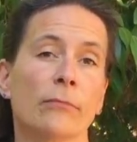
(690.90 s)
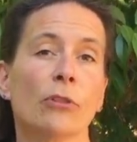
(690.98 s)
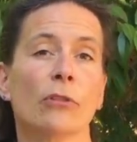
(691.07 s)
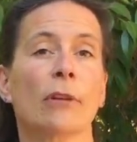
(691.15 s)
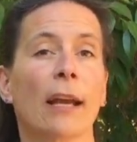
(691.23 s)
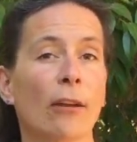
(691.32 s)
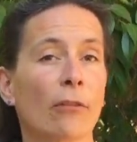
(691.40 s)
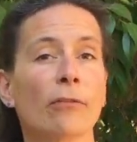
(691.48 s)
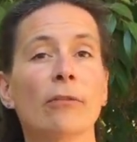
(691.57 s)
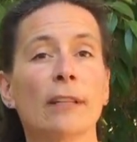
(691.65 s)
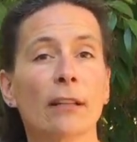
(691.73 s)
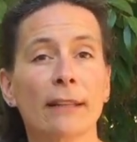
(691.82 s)
you know, kind of
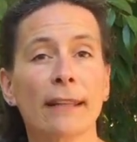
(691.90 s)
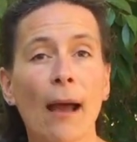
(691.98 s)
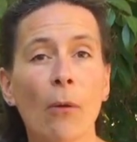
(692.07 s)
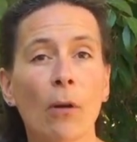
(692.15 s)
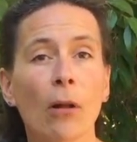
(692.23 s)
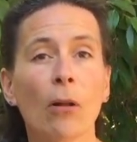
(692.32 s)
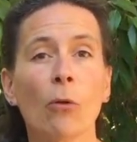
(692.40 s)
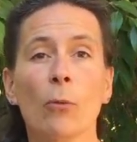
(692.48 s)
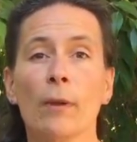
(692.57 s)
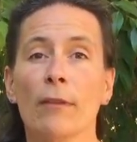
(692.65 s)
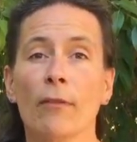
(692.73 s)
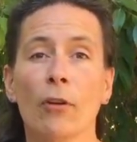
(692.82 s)
little towel
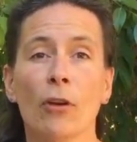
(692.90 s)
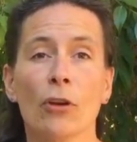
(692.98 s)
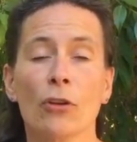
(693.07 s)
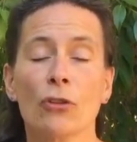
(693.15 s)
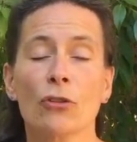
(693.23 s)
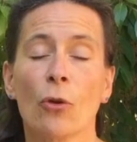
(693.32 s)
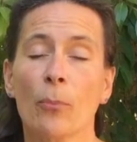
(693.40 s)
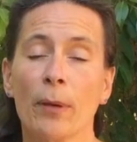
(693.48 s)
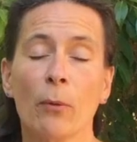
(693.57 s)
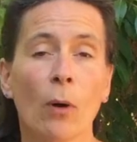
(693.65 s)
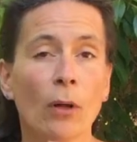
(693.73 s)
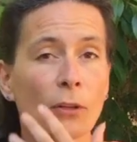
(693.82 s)
with
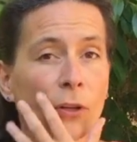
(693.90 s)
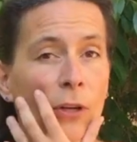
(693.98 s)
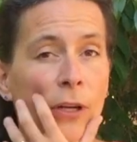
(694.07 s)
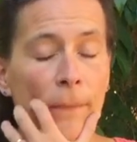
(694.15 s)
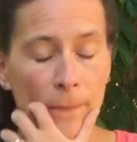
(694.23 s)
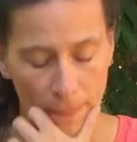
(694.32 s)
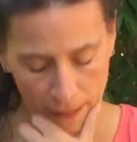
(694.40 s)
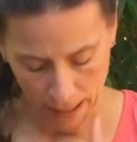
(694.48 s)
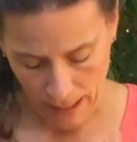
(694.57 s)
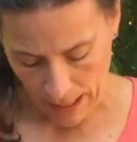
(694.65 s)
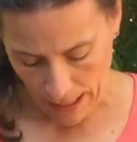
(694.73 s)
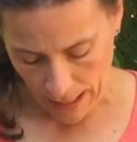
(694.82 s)
soapy water
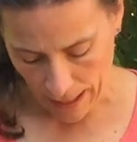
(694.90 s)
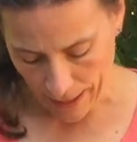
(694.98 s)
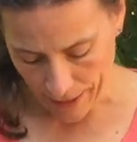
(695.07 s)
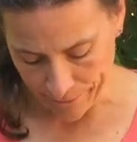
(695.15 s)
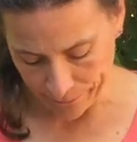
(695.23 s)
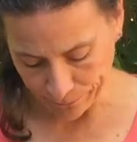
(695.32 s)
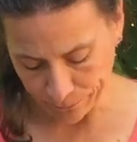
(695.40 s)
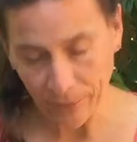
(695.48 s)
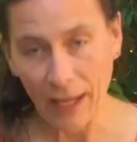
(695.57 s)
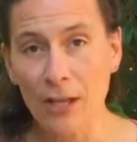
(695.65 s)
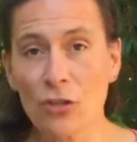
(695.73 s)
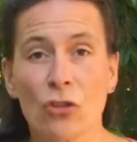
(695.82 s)

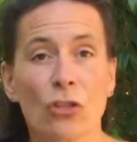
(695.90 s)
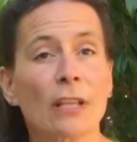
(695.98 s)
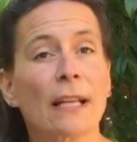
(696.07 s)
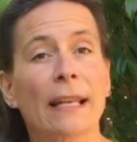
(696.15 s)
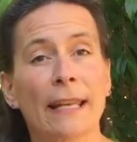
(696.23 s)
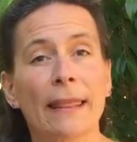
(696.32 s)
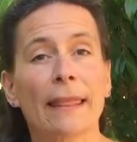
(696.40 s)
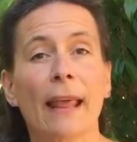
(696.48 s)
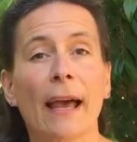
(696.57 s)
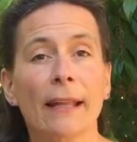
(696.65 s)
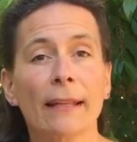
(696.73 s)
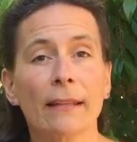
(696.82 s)
and just clean
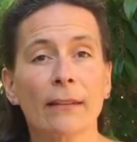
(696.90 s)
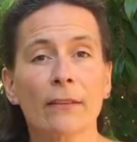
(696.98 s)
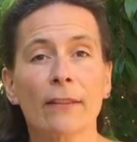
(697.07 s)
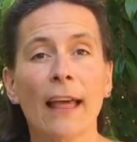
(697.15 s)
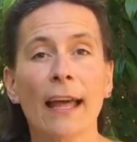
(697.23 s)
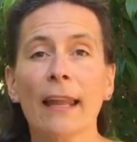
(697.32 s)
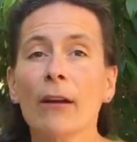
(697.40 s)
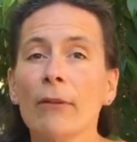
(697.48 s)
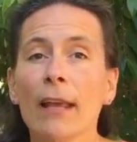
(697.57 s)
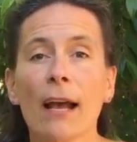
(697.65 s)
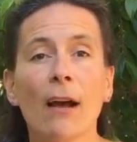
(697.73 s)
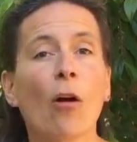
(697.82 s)
that. That
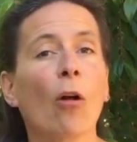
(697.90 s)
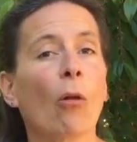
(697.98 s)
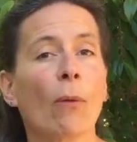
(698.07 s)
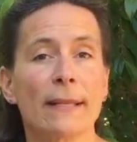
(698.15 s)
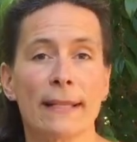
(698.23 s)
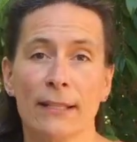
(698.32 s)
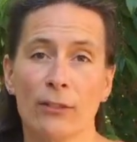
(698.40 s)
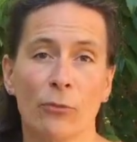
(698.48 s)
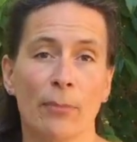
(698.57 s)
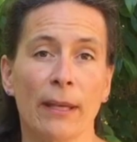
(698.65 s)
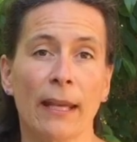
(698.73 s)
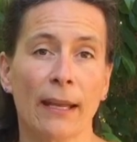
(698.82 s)
area always has
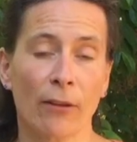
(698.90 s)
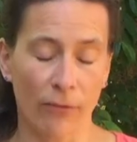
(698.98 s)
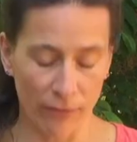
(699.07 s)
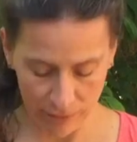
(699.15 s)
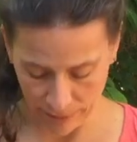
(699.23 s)
to be kind of